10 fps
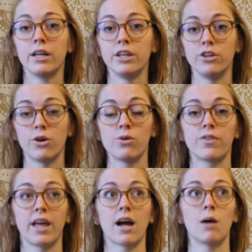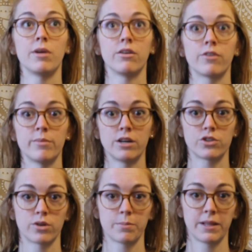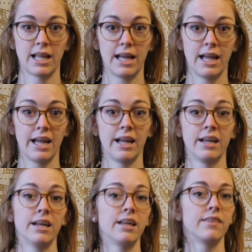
you know, they come in from outdoor play,